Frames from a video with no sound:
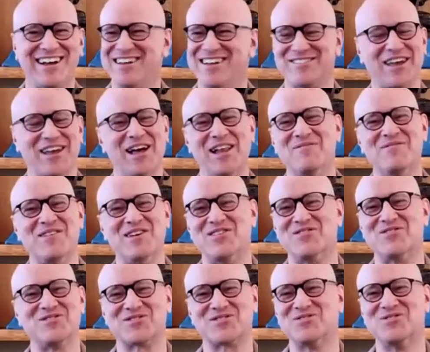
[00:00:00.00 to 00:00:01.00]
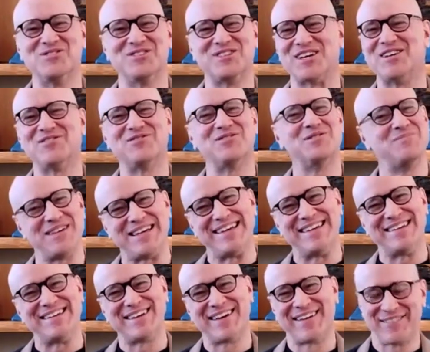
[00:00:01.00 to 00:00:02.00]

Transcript: It's elementary school day for me.